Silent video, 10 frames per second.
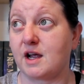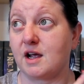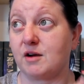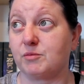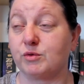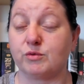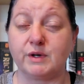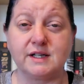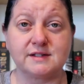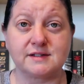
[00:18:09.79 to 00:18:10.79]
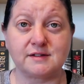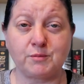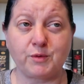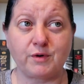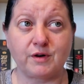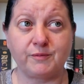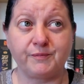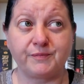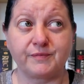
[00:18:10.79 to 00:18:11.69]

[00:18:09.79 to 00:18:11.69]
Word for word: and pull weeds some more.